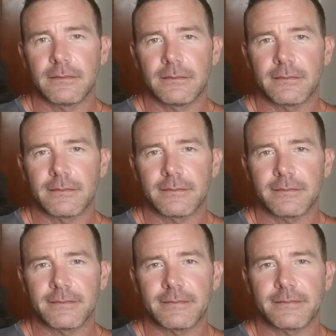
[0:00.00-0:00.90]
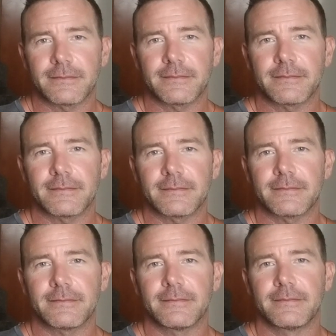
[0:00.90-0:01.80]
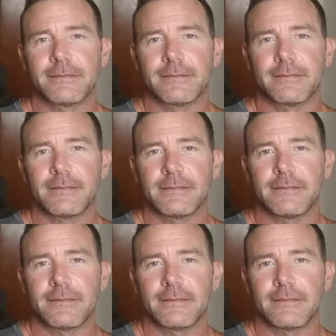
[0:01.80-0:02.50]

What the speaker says: The person shown says nothing.